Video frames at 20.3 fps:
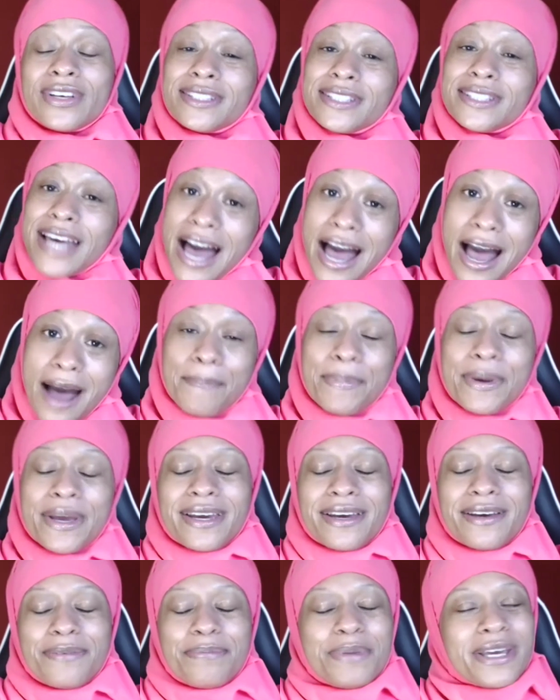the
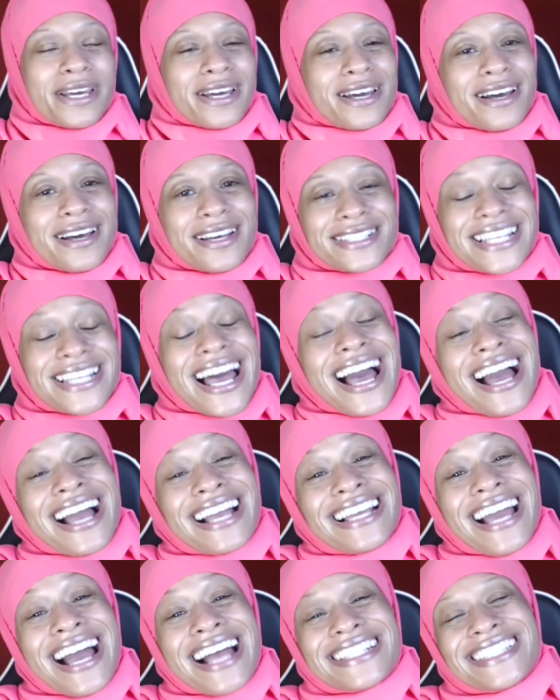topic because
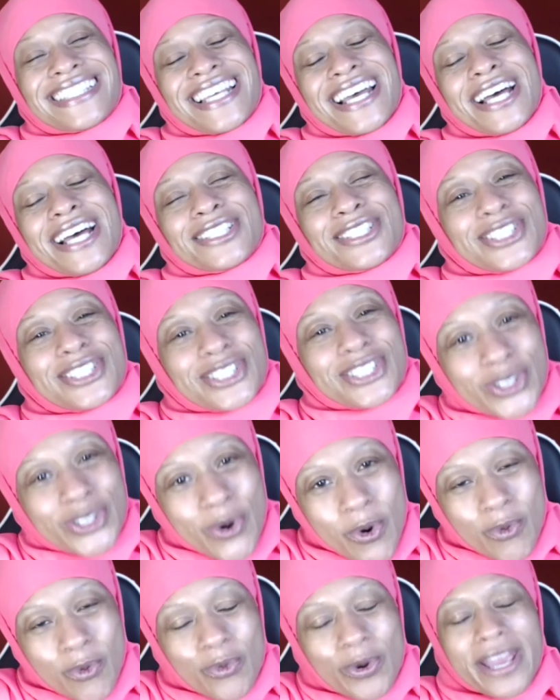I got a
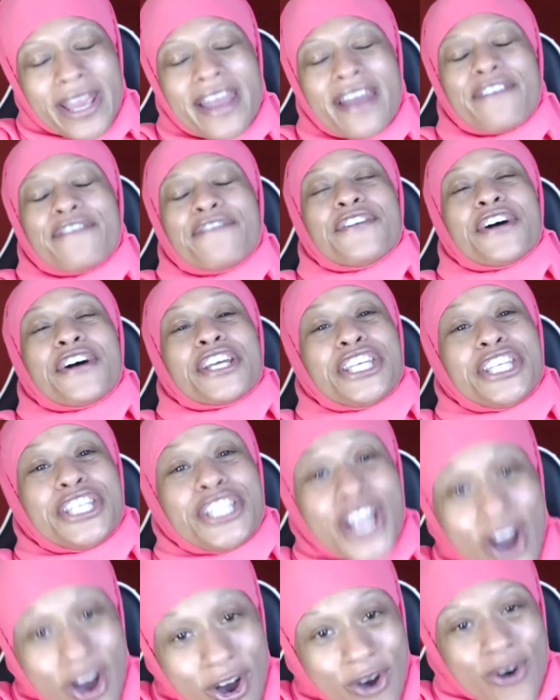story for
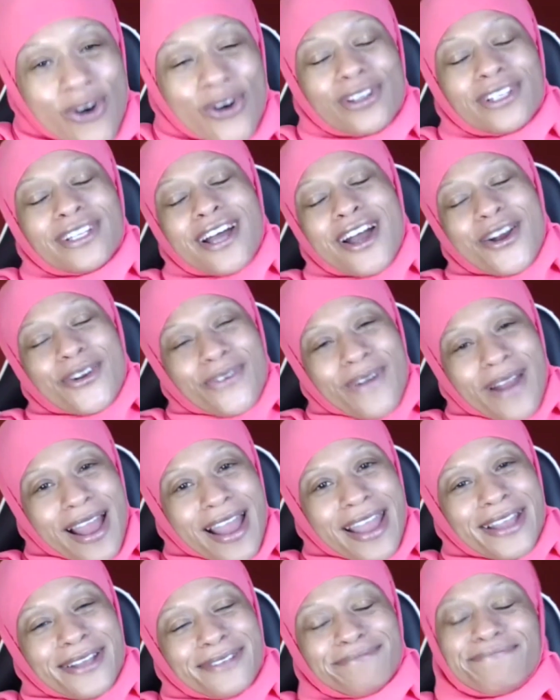y'all. All
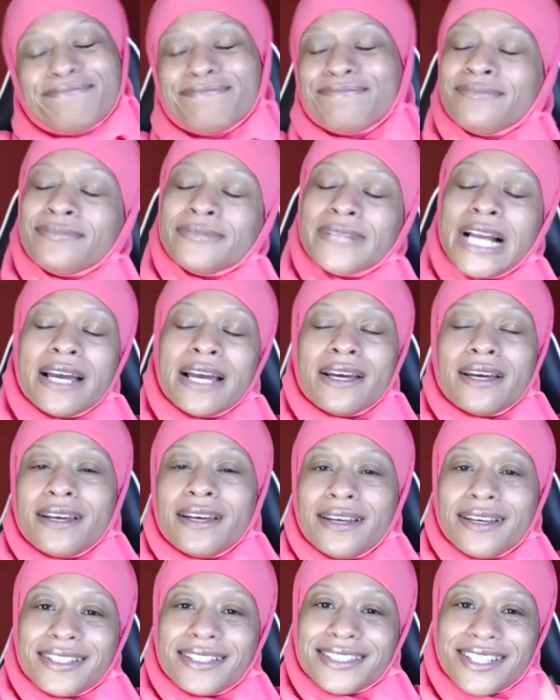right.
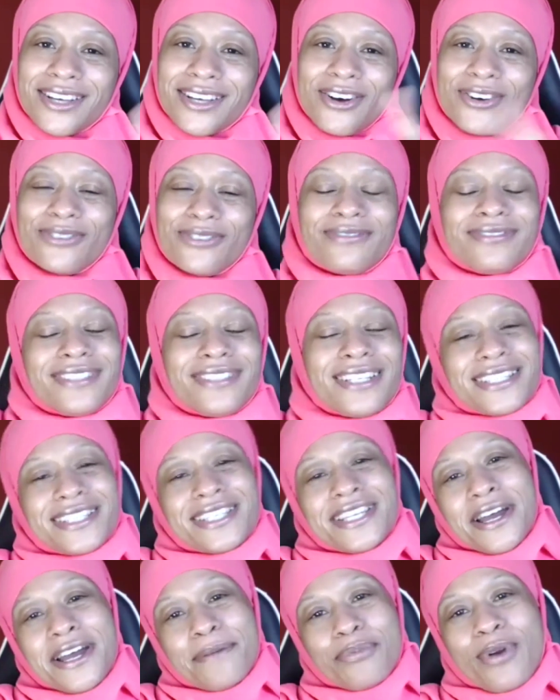So
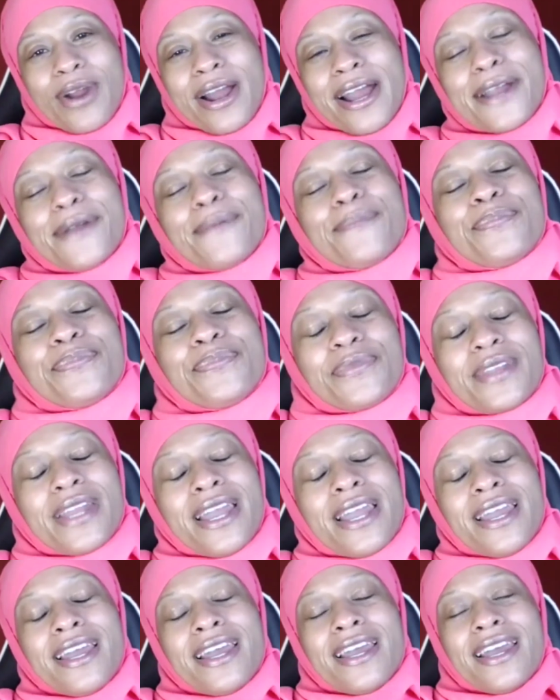listen up, right?
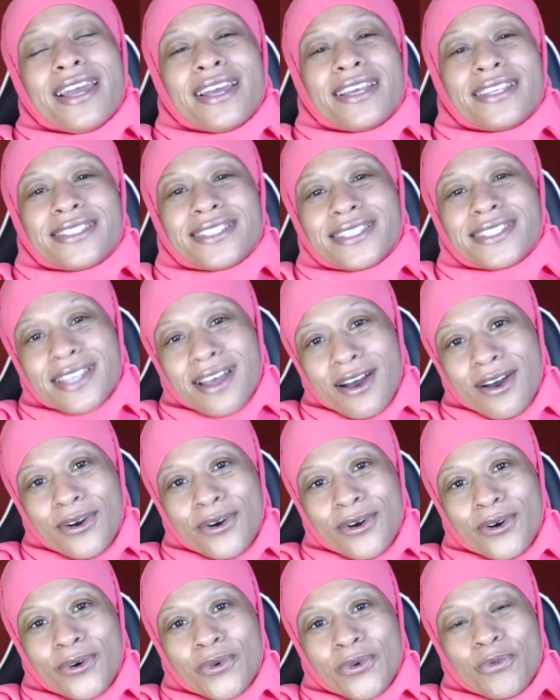
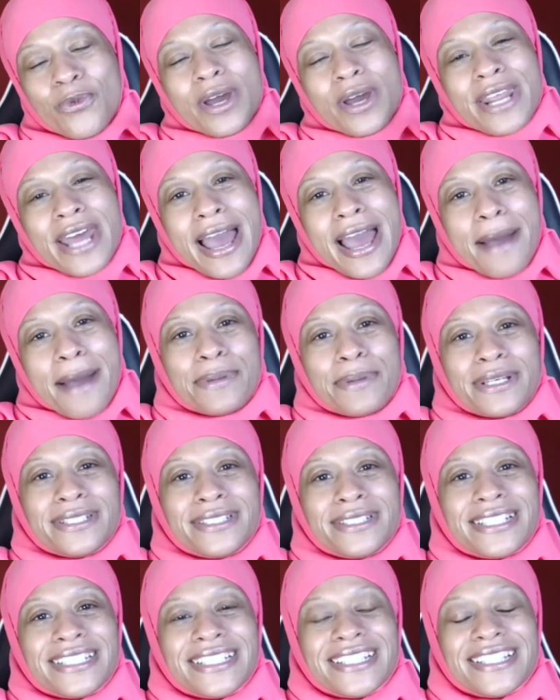So, what
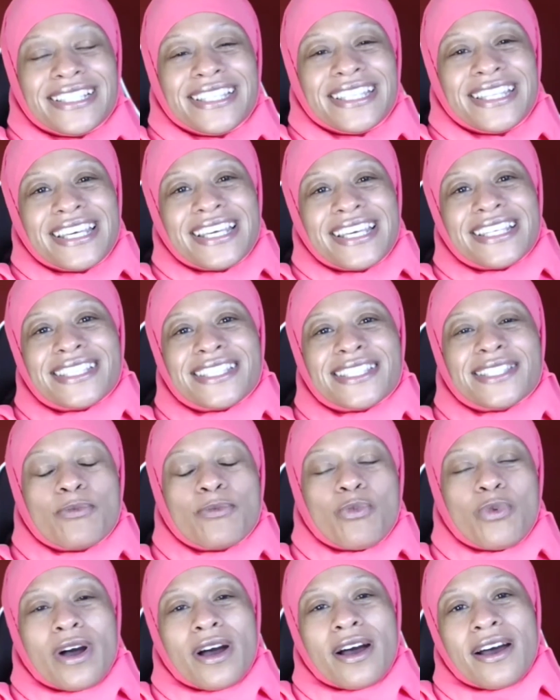happened? This
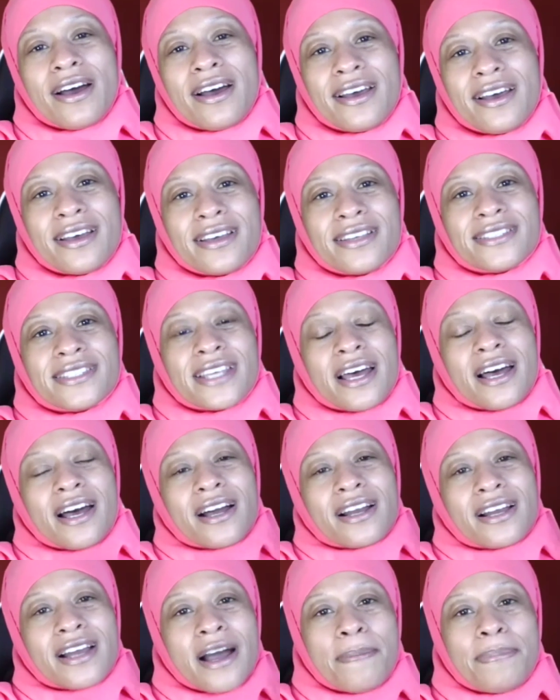was
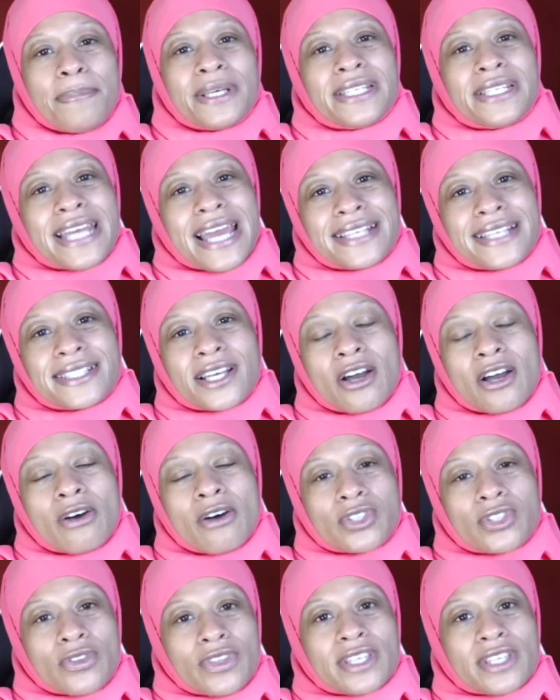a couple of days
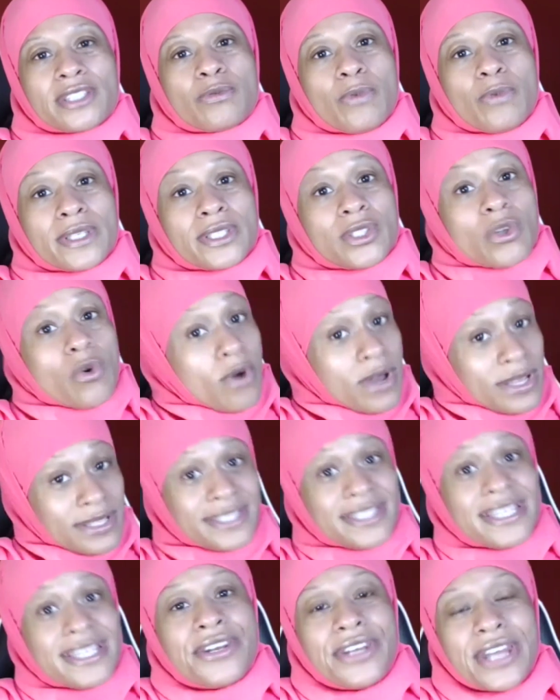ago. So, this was on
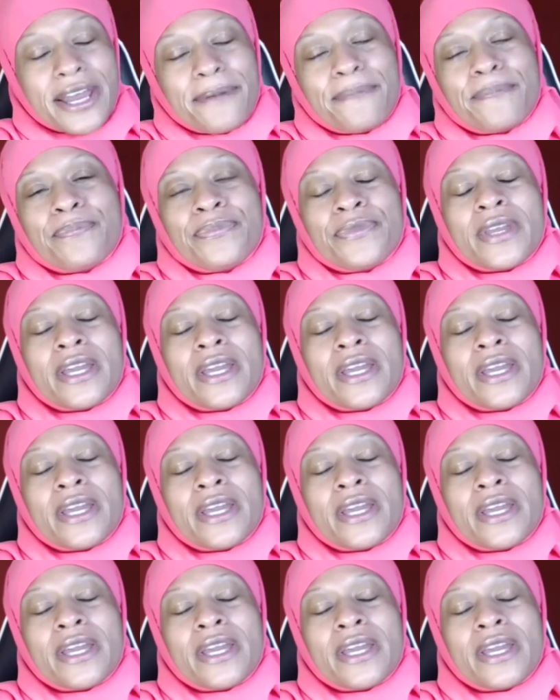Sunday